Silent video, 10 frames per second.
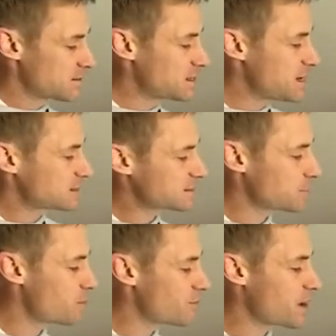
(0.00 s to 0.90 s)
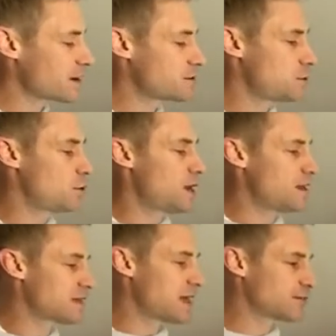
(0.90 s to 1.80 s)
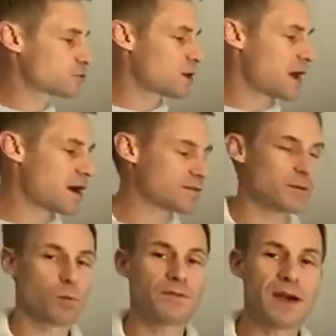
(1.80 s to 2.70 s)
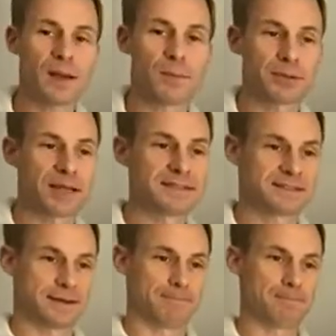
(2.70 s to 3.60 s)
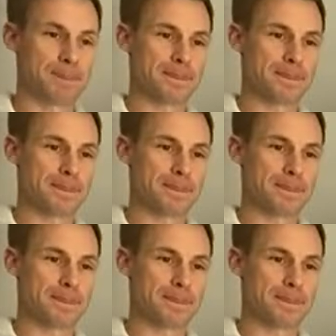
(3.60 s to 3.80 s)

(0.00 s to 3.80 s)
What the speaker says: The next thing we've got to do is after we hire them, we've got to place them.